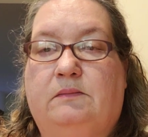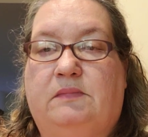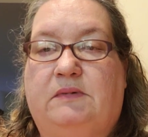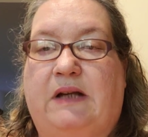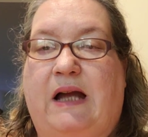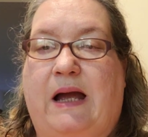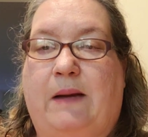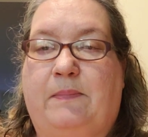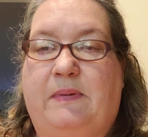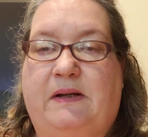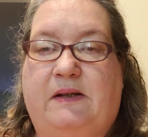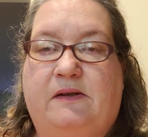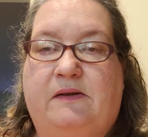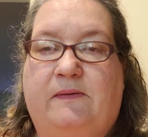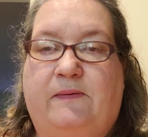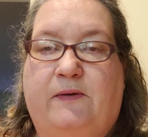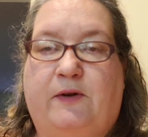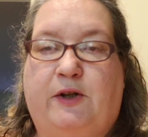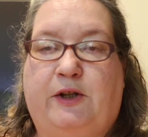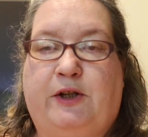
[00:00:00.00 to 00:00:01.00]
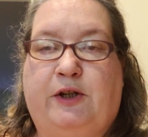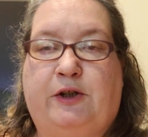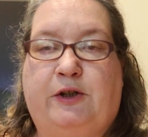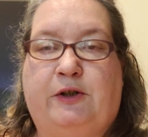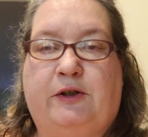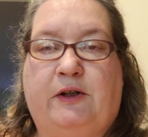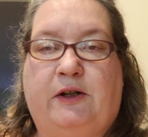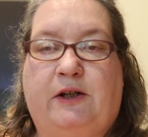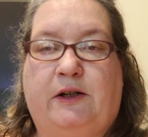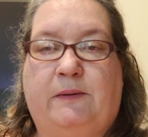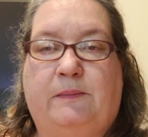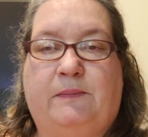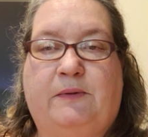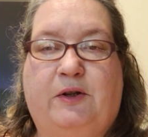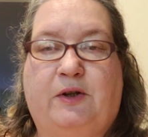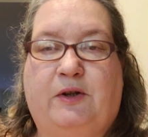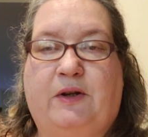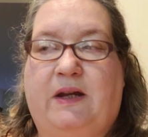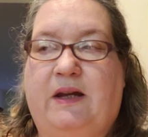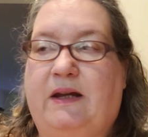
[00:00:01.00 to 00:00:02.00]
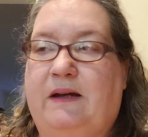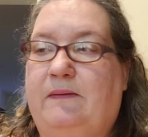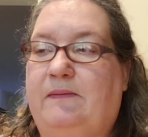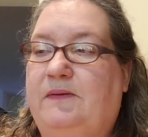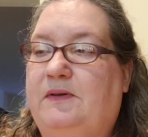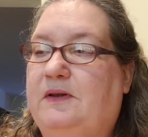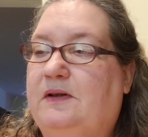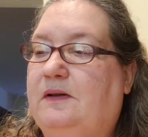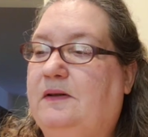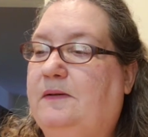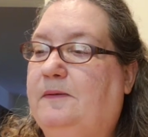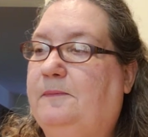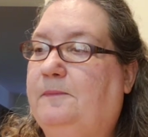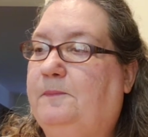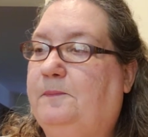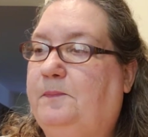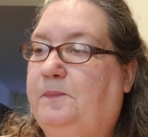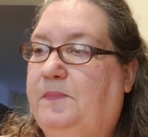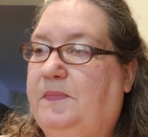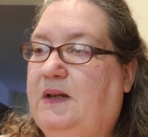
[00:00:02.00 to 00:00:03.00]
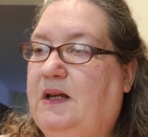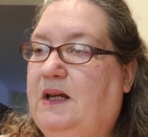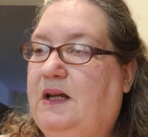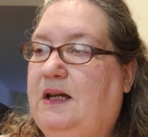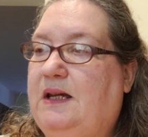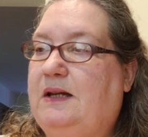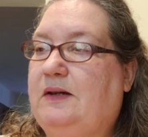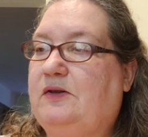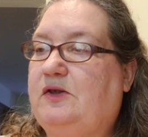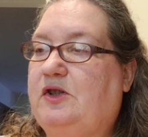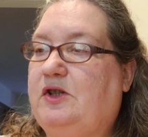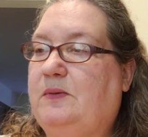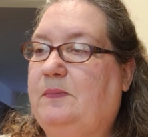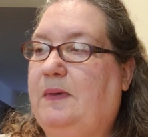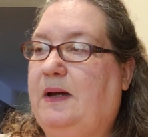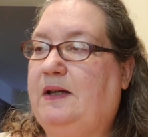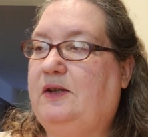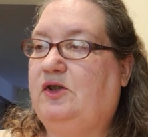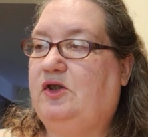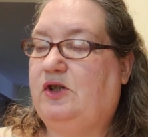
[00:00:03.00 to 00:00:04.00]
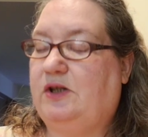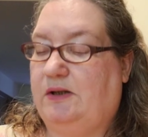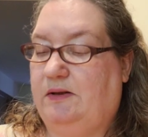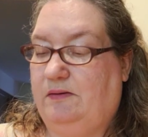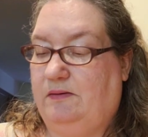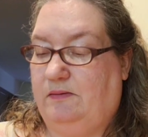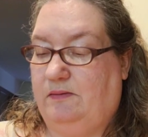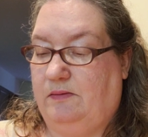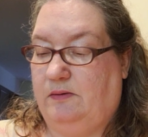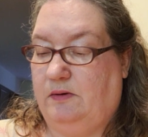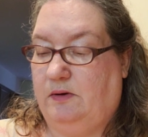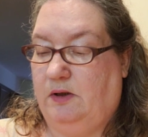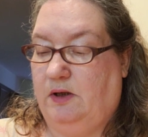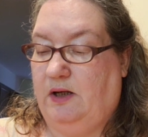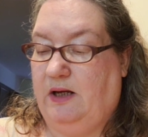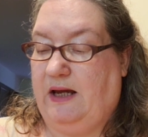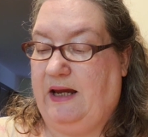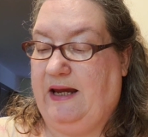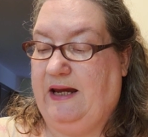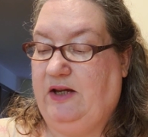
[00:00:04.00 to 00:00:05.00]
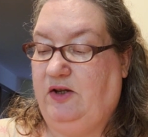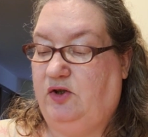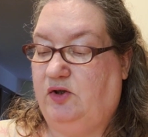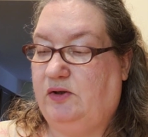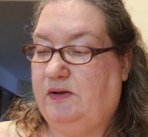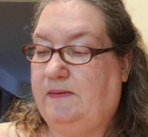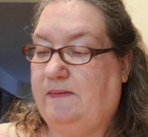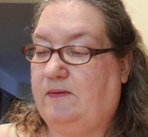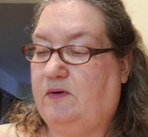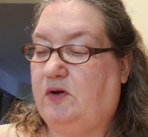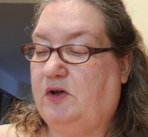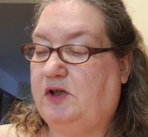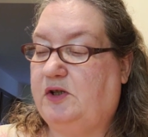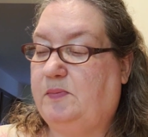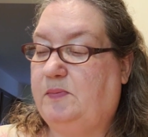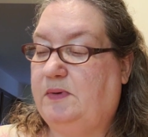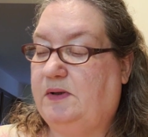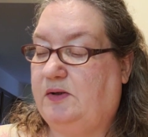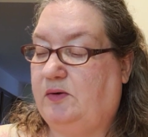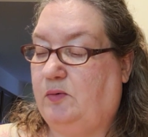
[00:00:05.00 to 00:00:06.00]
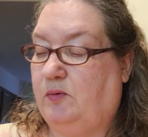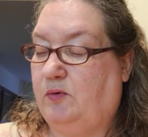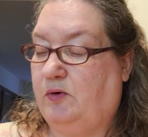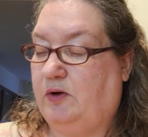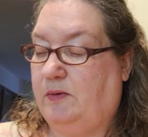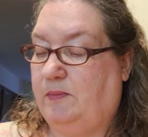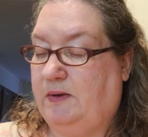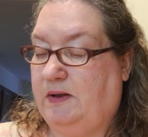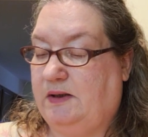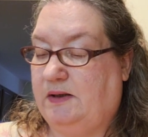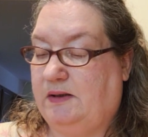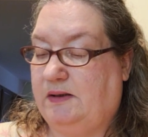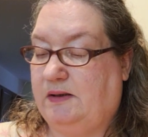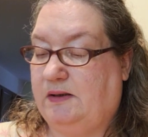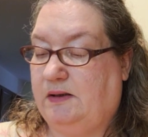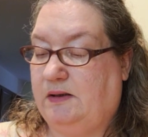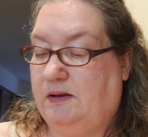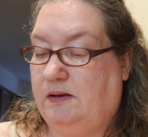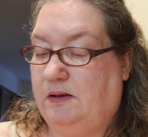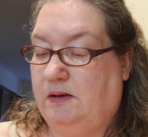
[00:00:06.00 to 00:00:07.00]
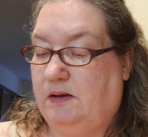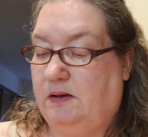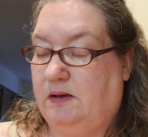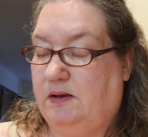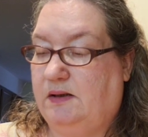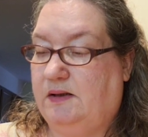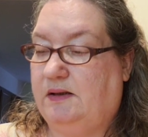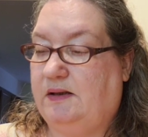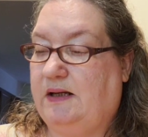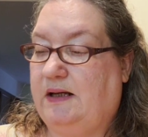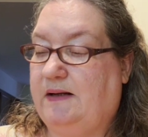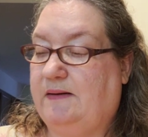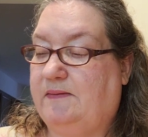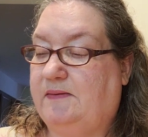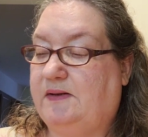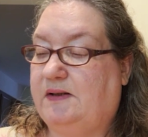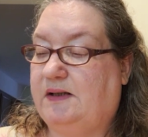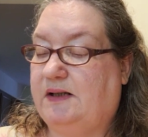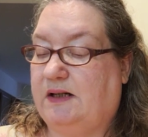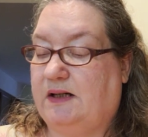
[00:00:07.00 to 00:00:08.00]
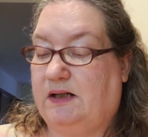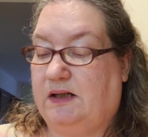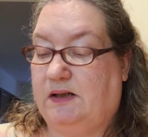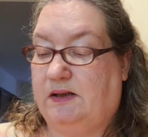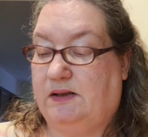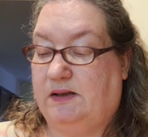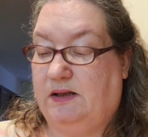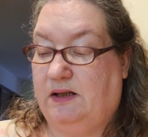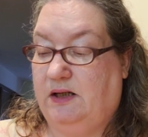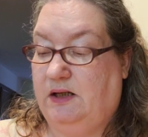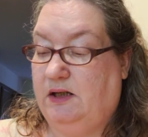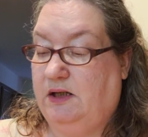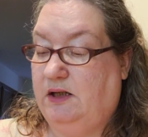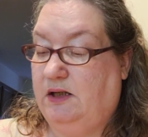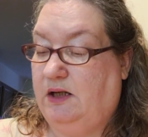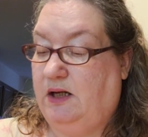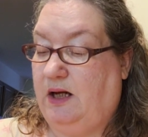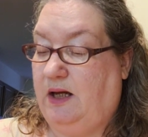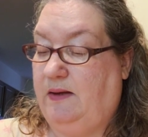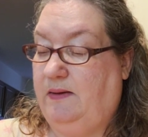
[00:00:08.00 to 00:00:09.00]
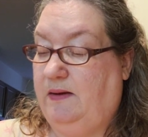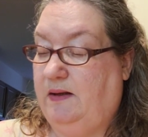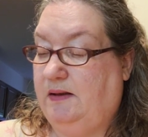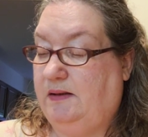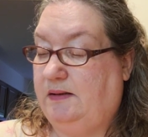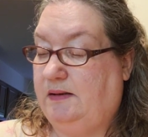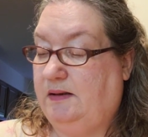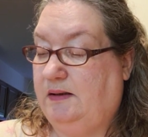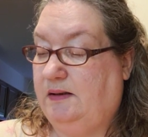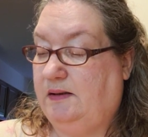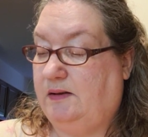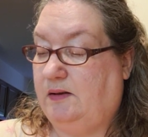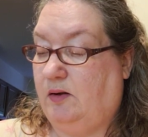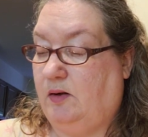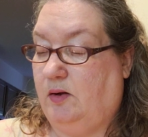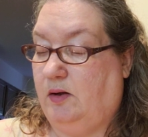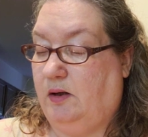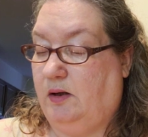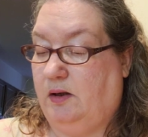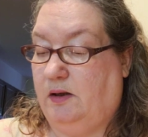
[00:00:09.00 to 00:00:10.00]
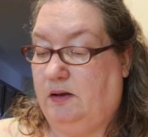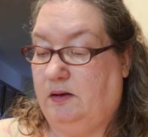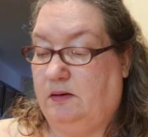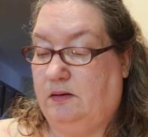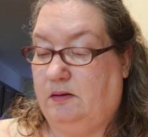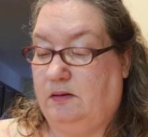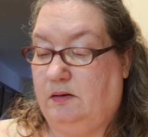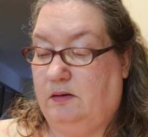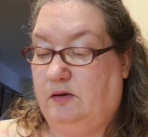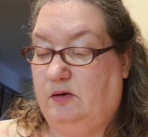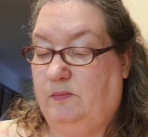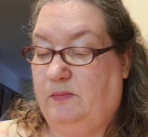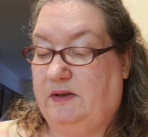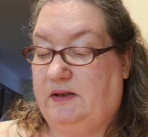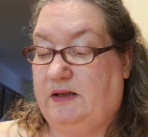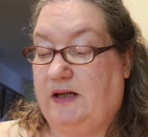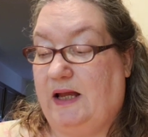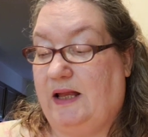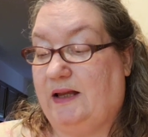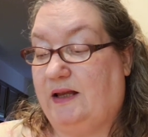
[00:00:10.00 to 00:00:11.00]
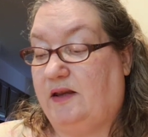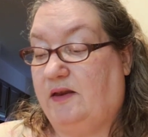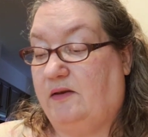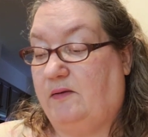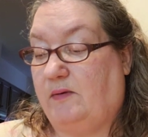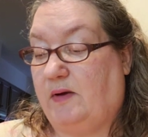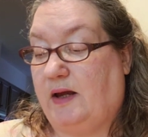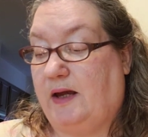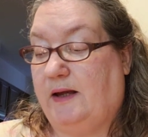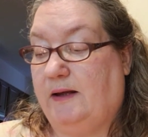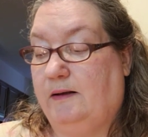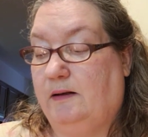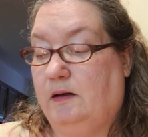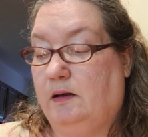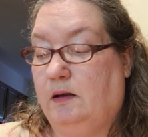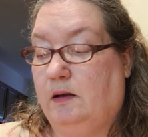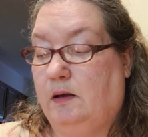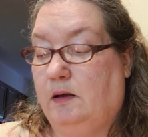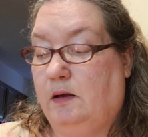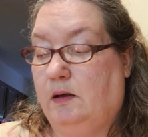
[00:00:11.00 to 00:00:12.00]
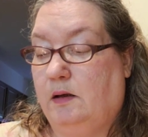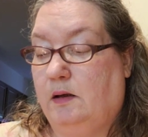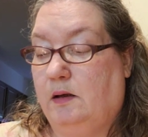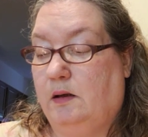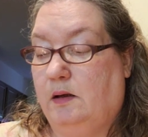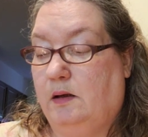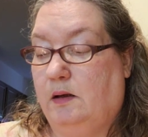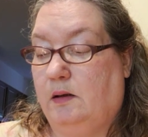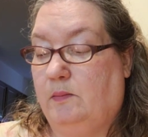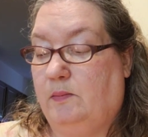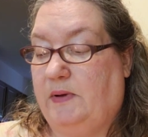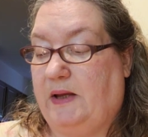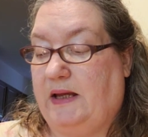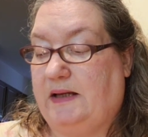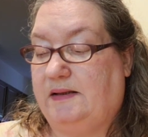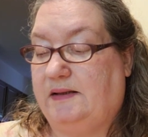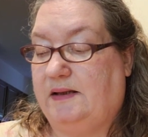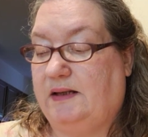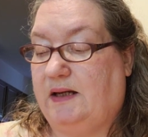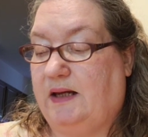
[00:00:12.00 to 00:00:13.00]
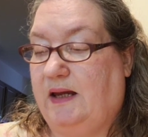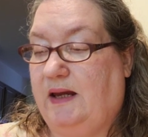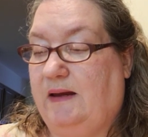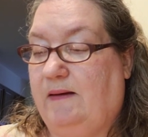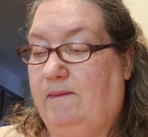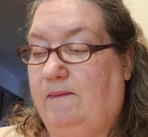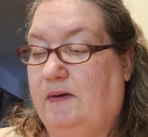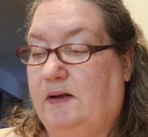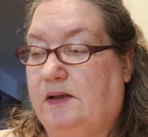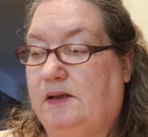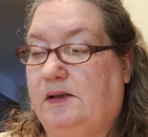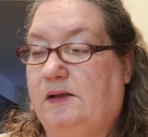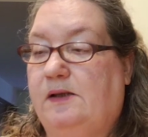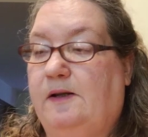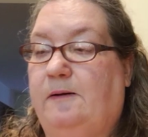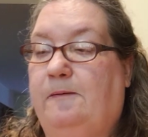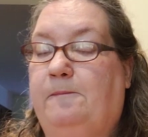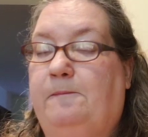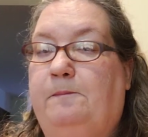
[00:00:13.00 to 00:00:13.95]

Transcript: toppings for your gift? Here's Dimension. Angels of Christmas Ornaments. Set of 6. And this is on metallic thread. Plastic canvas.